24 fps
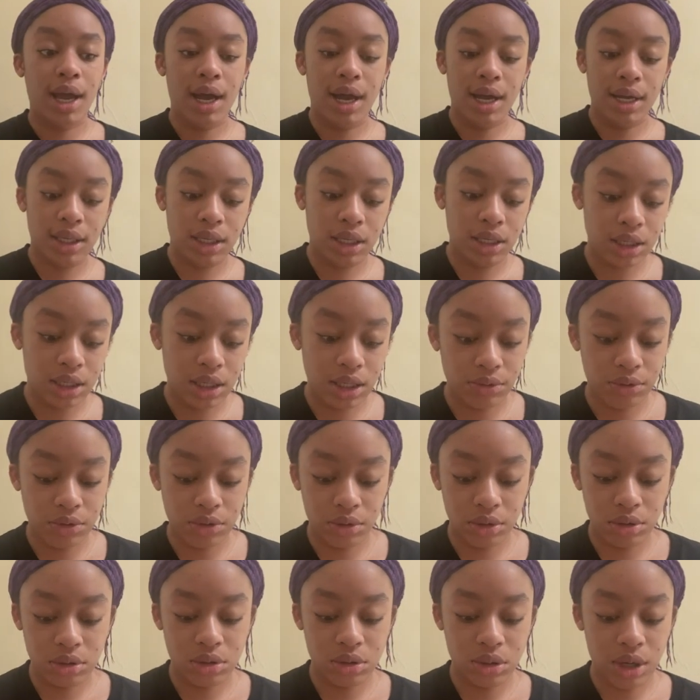I get it if
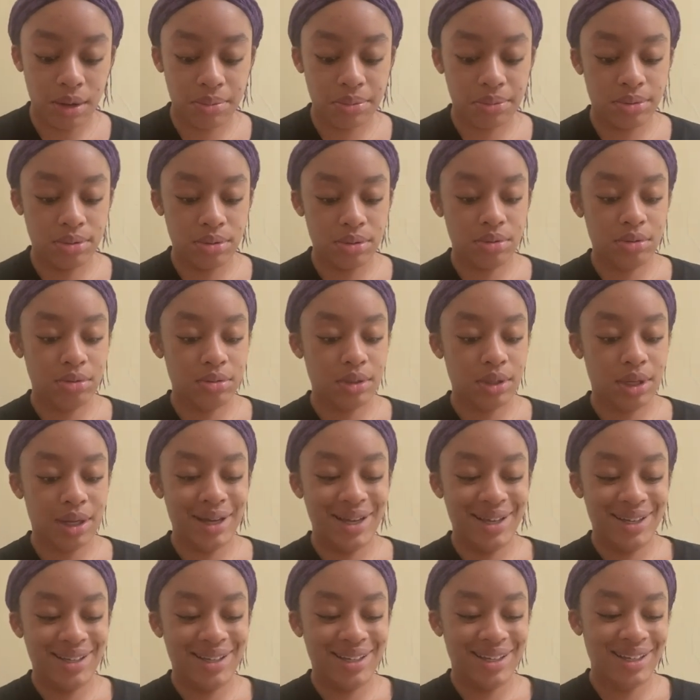they're up.
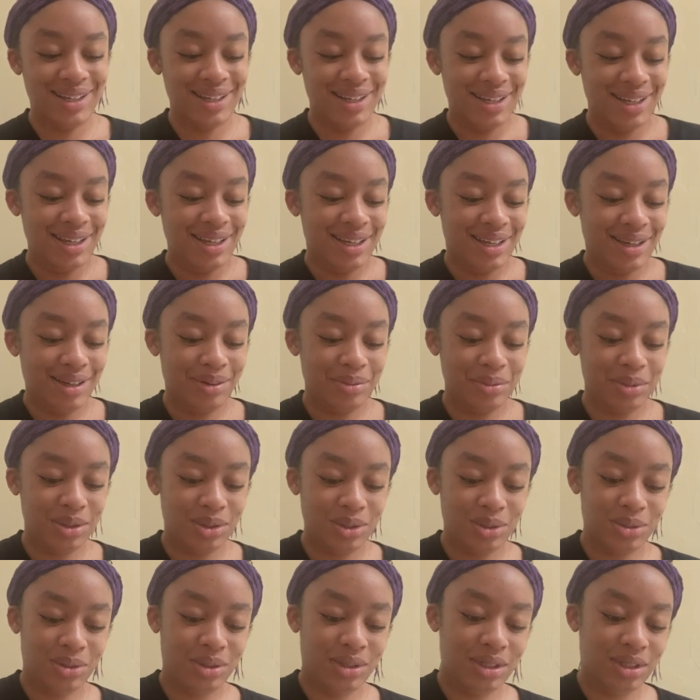I'm done
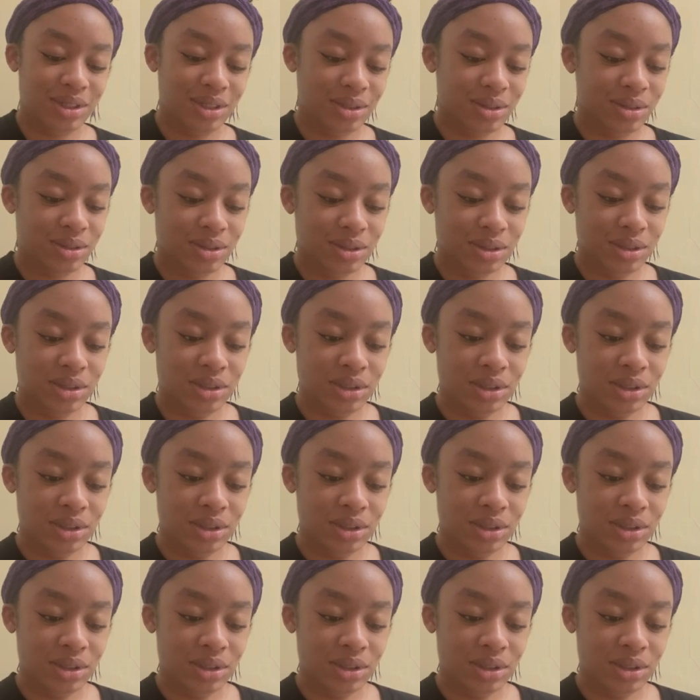talking to y'all.